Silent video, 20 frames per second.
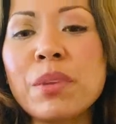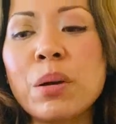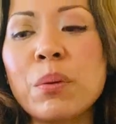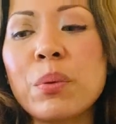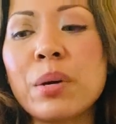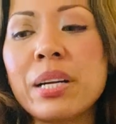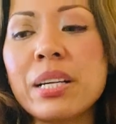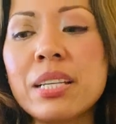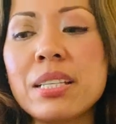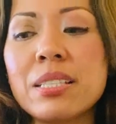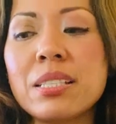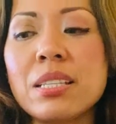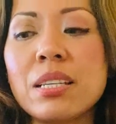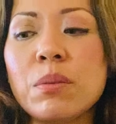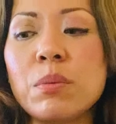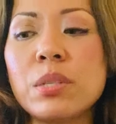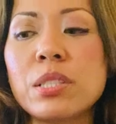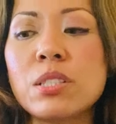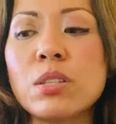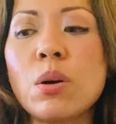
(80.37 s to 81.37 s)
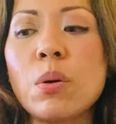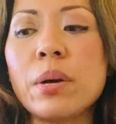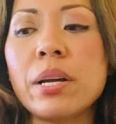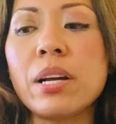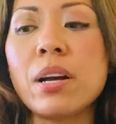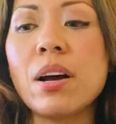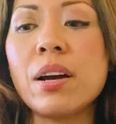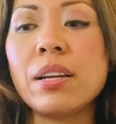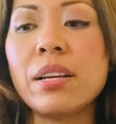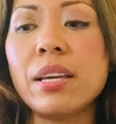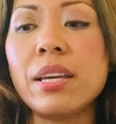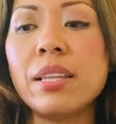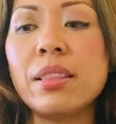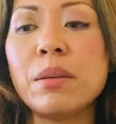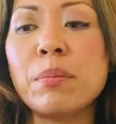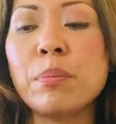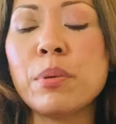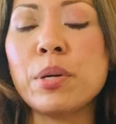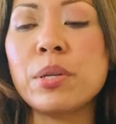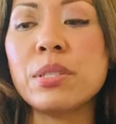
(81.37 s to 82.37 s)
We're gonna see what's going on in
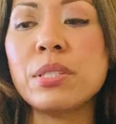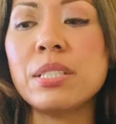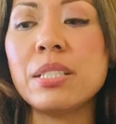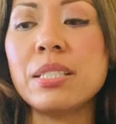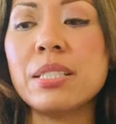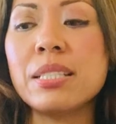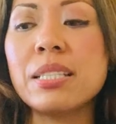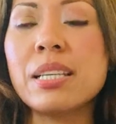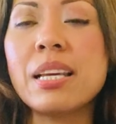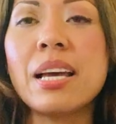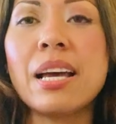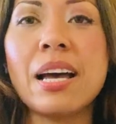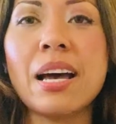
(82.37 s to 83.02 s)
the person's